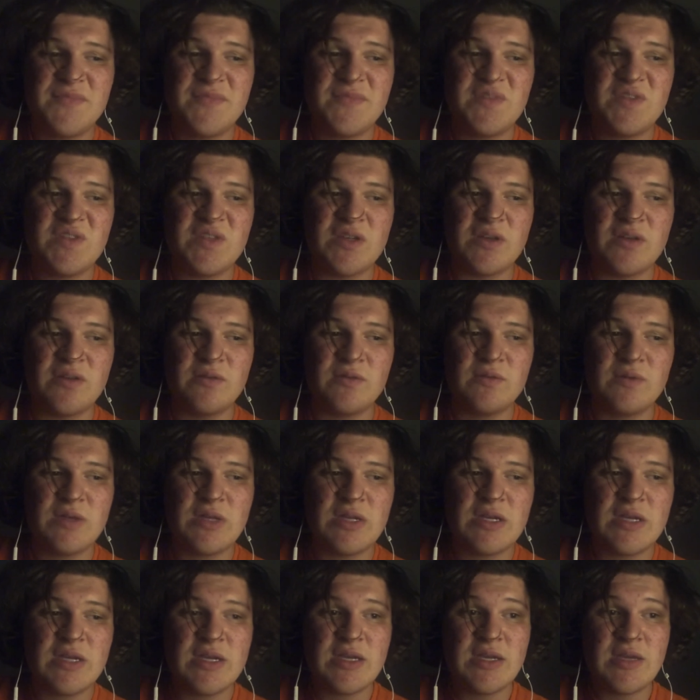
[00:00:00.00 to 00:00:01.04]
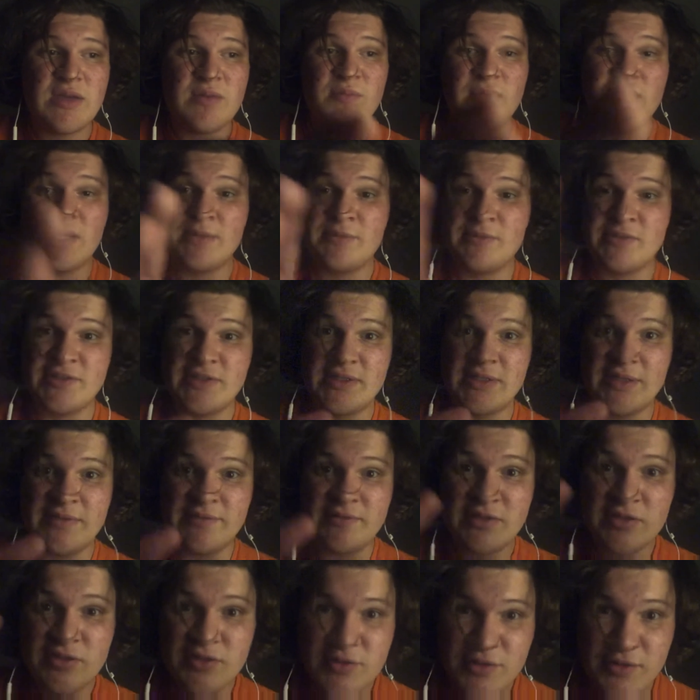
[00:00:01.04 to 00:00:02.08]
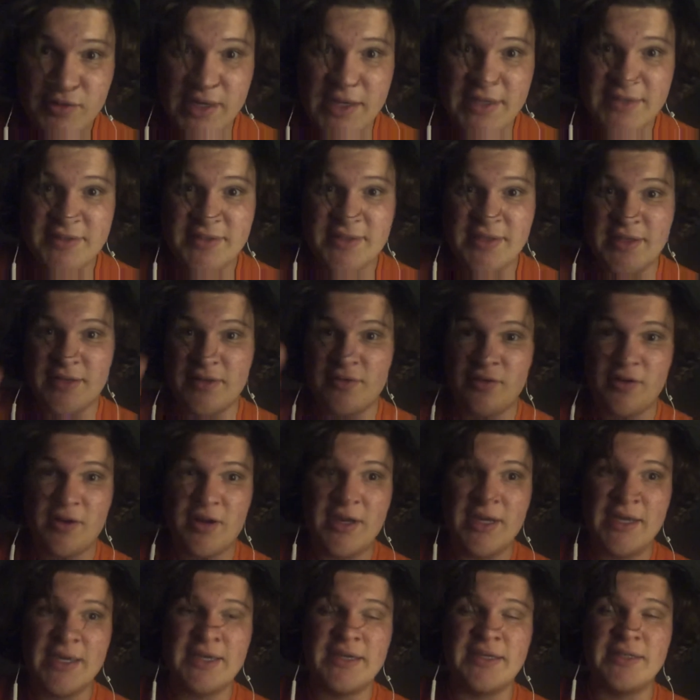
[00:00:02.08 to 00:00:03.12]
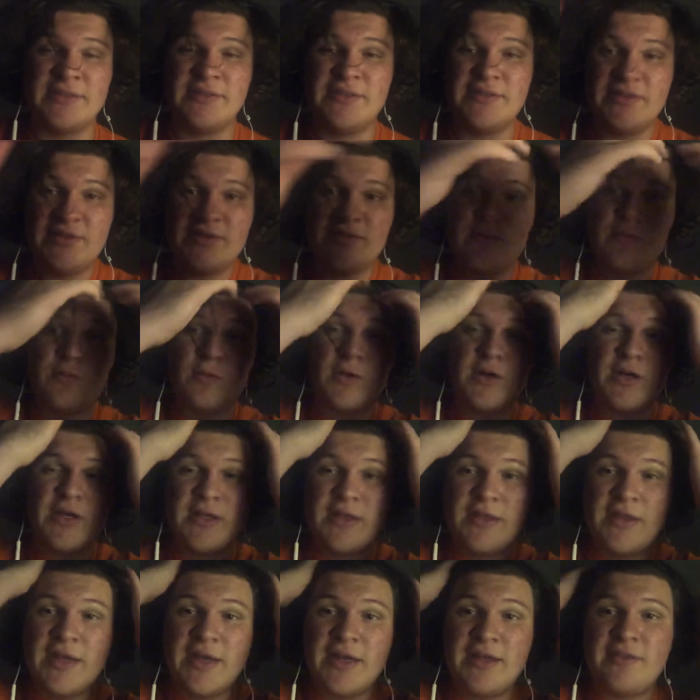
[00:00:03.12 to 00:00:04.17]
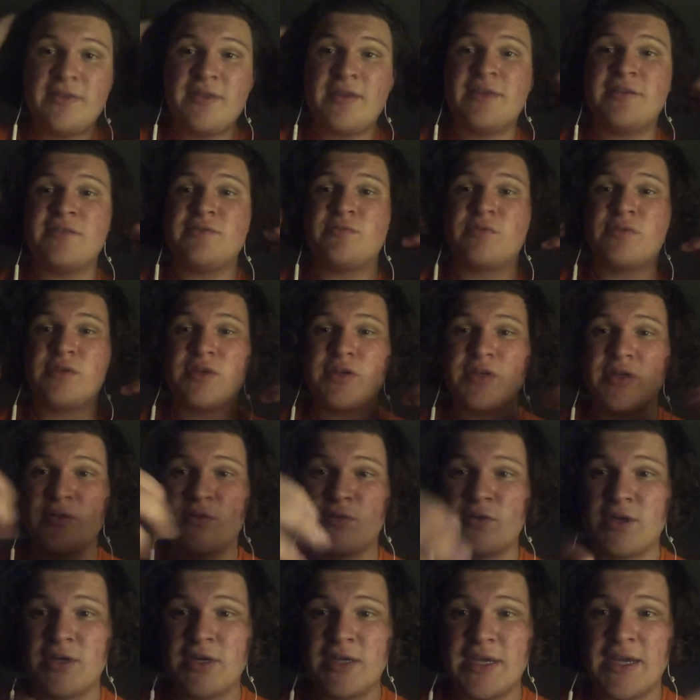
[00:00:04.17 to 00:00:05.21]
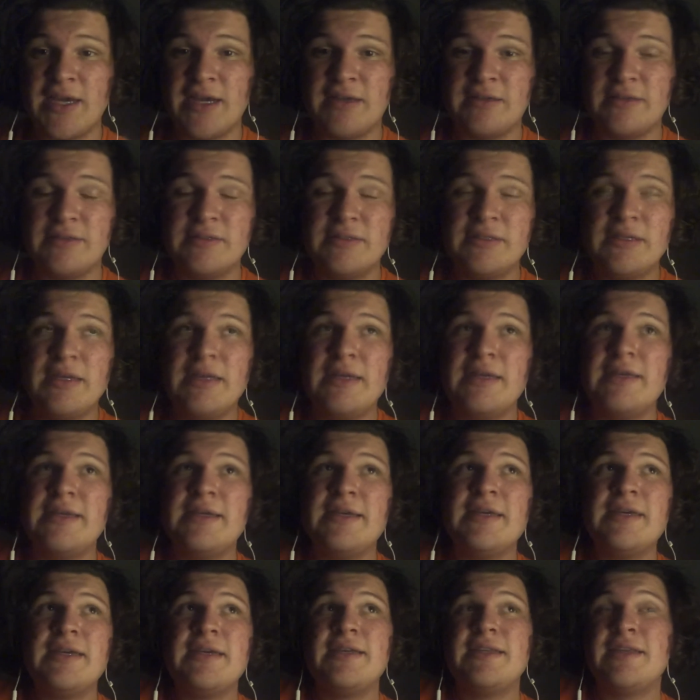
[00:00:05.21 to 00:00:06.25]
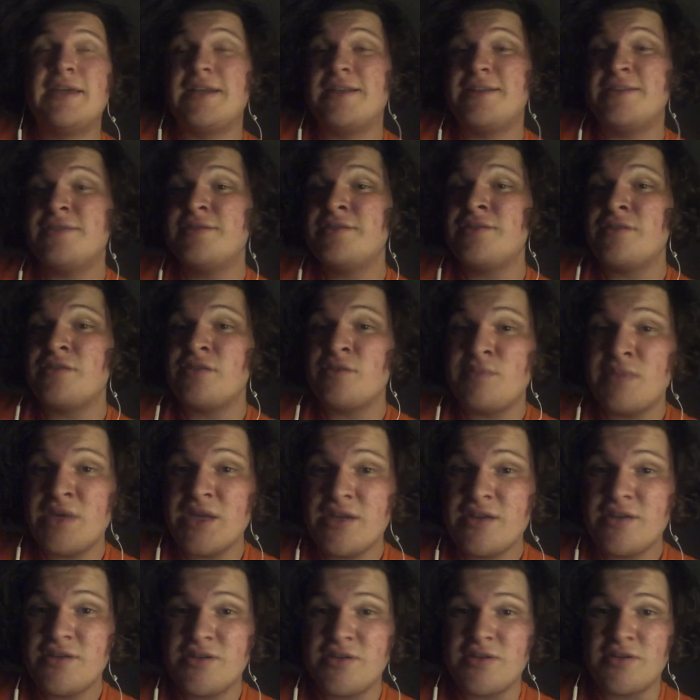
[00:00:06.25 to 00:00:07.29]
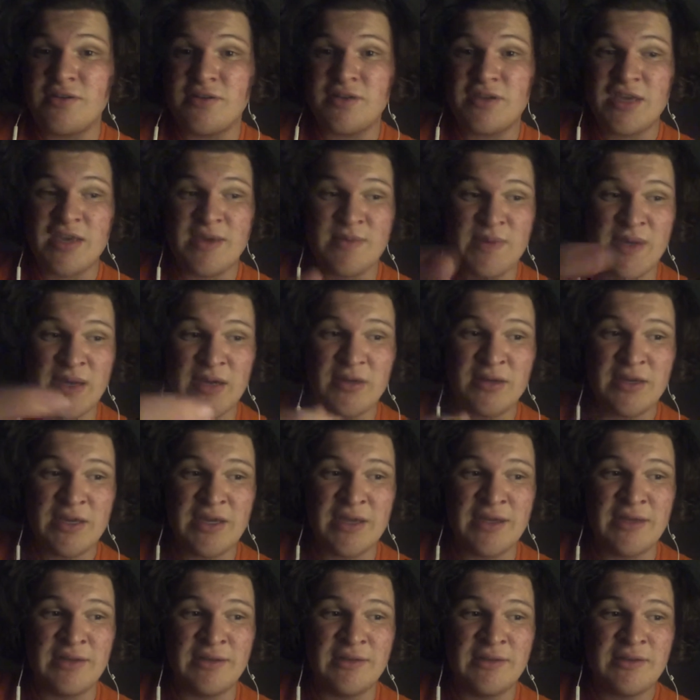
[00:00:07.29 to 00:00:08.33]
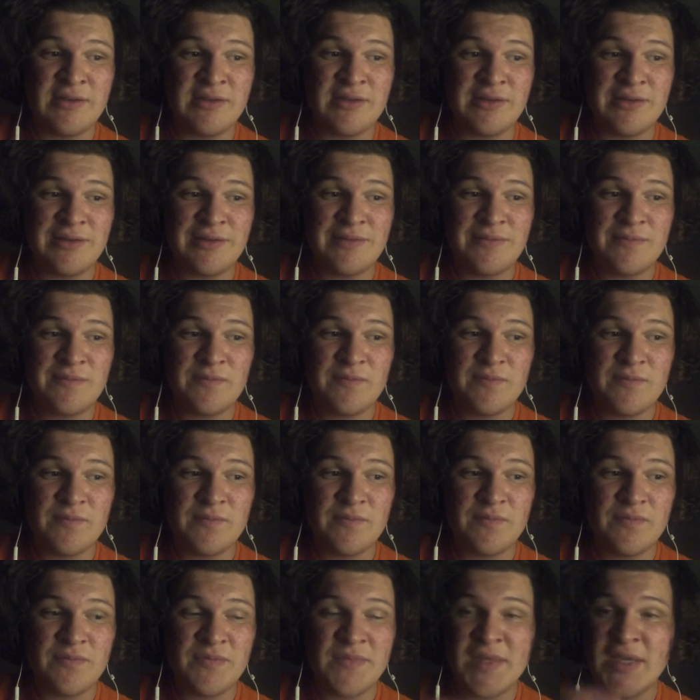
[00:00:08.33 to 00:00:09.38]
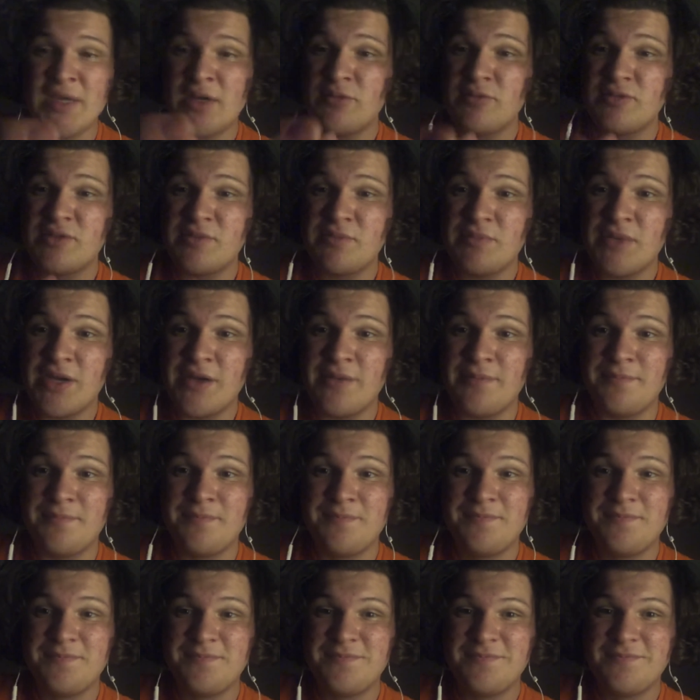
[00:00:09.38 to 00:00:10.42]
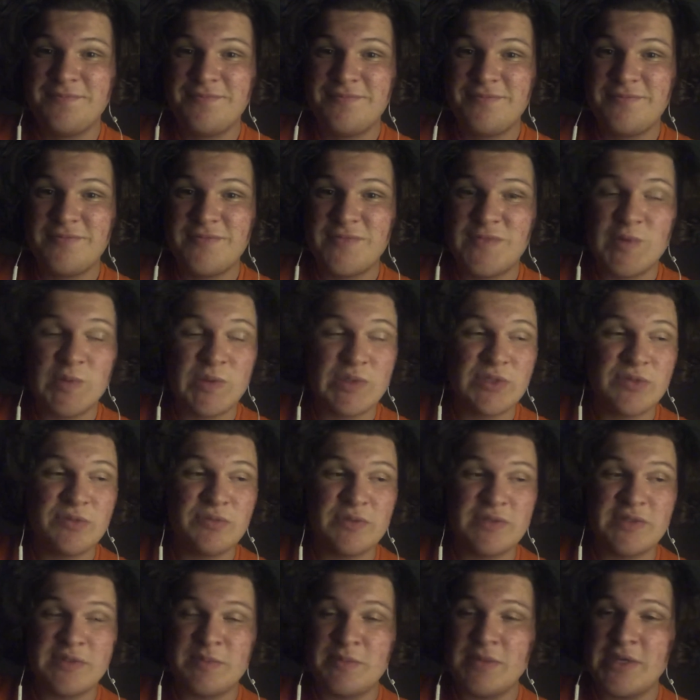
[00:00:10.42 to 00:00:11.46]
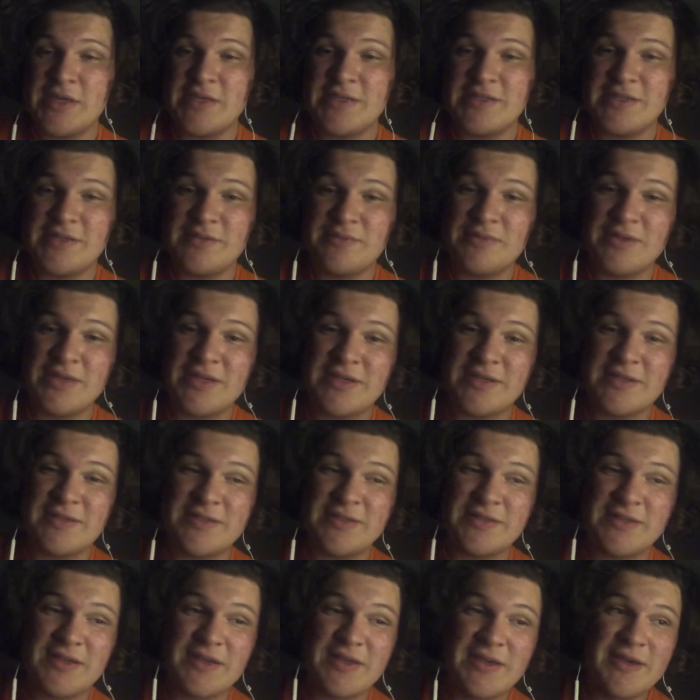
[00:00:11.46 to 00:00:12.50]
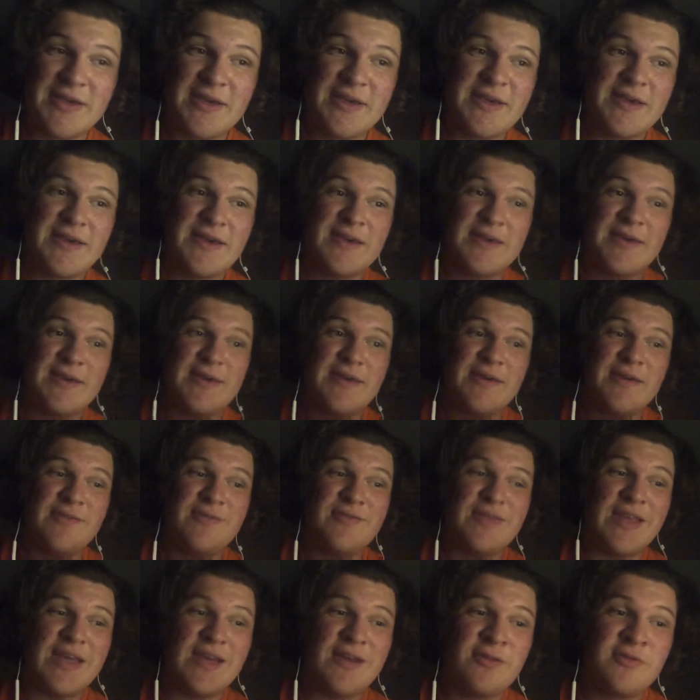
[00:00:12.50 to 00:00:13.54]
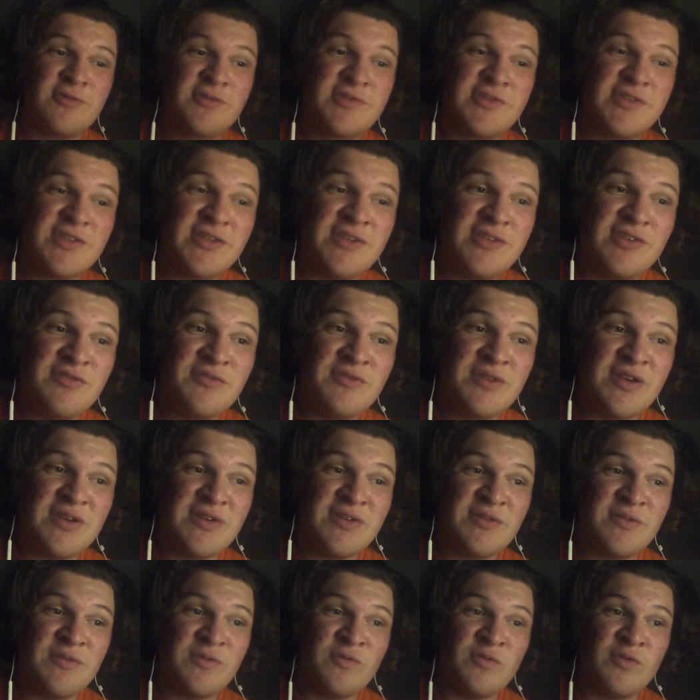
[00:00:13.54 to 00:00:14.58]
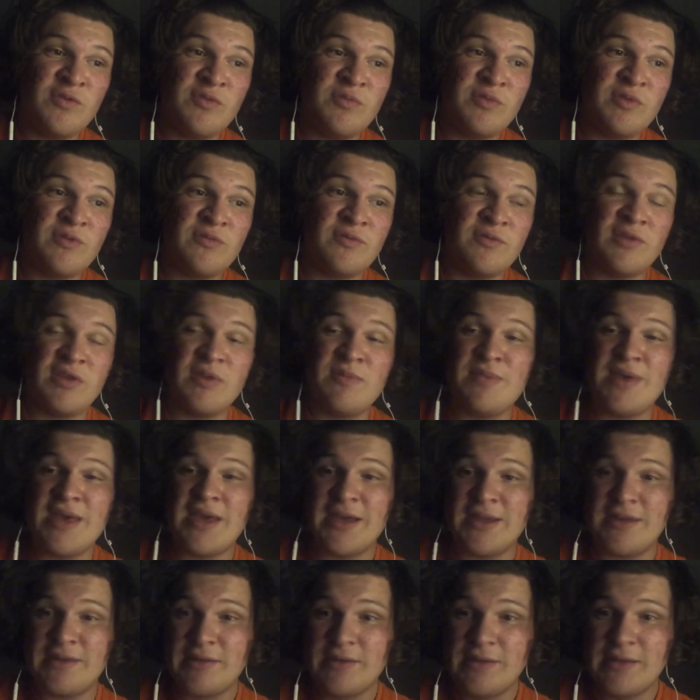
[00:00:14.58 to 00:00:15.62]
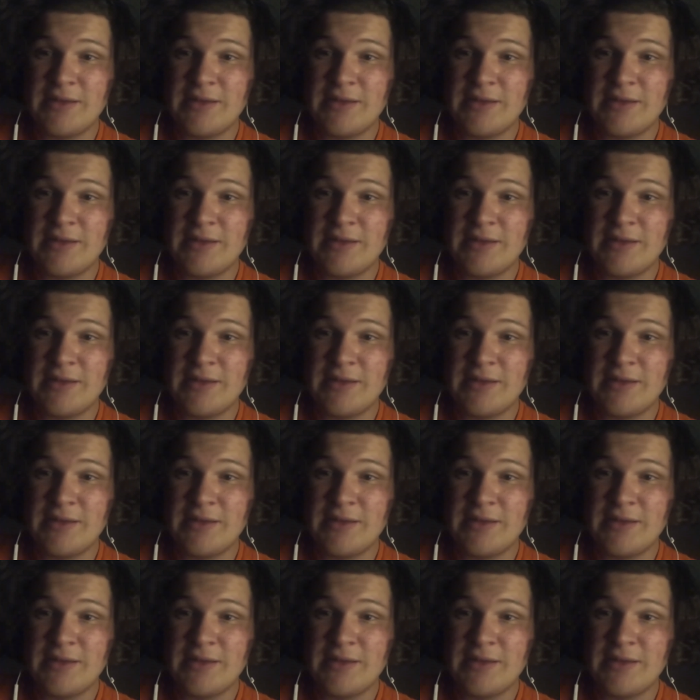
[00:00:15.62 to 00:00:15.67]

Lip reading: So Mom was left stressed and crying and just worried that things weren't going to work out. That is until the manager came out and helped Mom, which was amazing, because that whole situation would have been really bad,